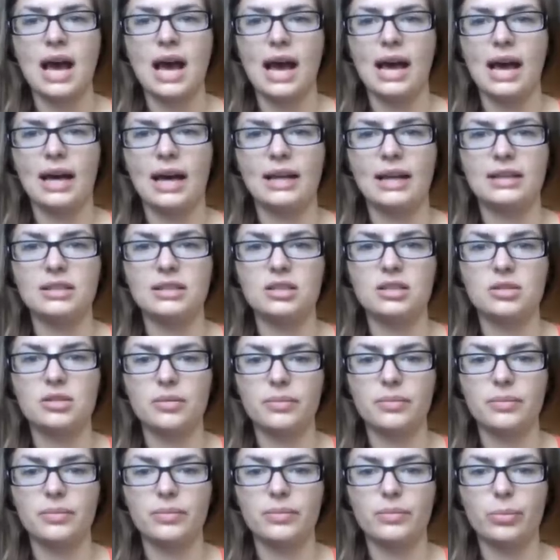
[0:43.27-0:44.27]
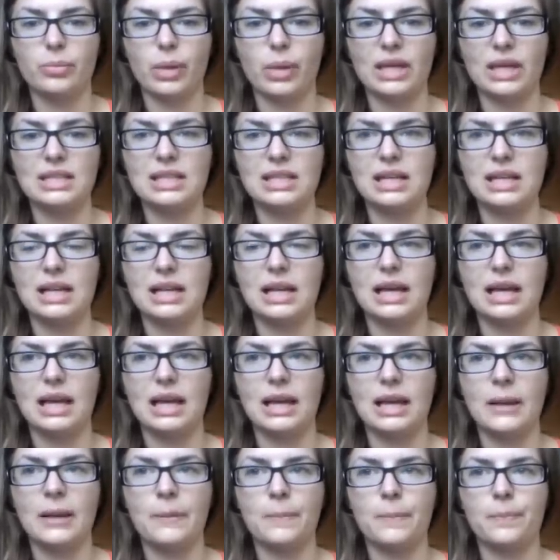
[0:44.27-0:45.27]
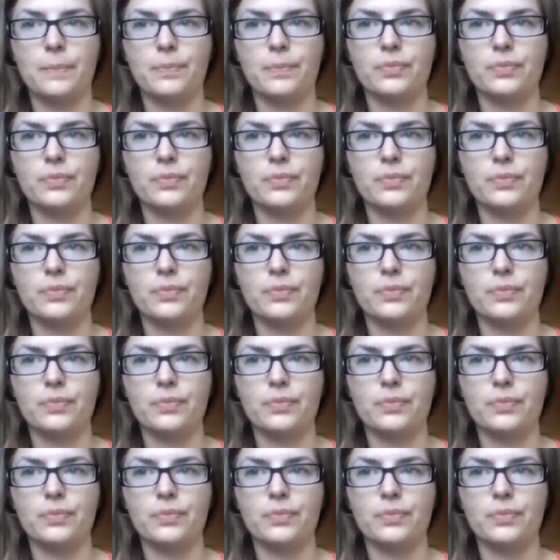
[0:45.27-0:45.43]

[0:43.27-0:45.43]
And basically,